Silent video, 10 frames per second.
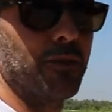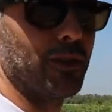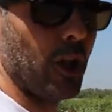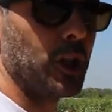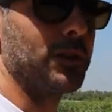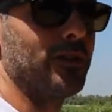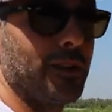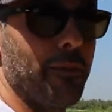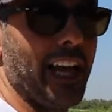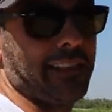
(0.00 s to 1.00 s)
one all the way to
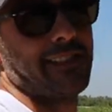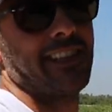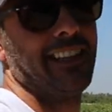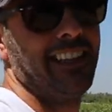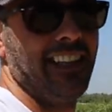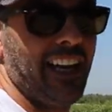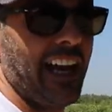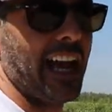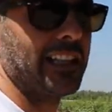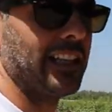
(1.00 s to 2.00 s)
the max I
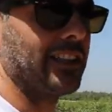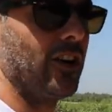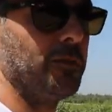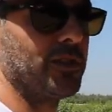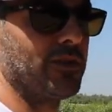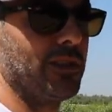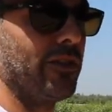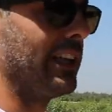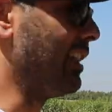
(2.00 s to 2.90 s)
had it like almost to the red